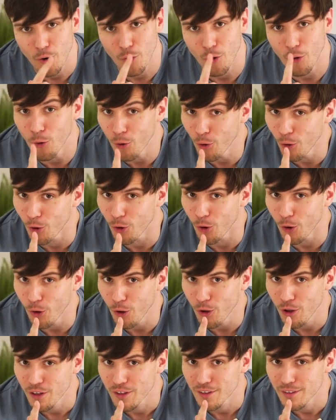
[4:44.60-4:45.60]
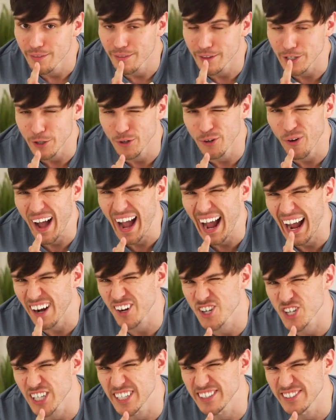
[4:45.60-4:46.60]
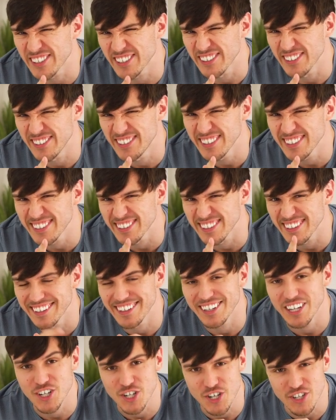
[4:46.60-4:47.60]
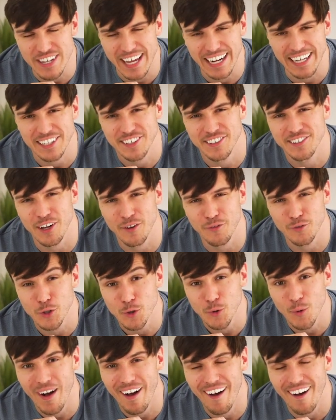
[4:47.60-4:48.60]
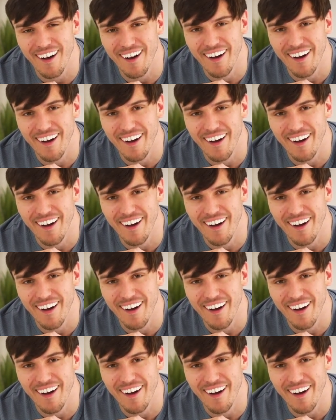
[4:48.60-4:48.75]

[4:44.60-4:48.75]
or that you're not actually as consistent as you're telling yourself you are.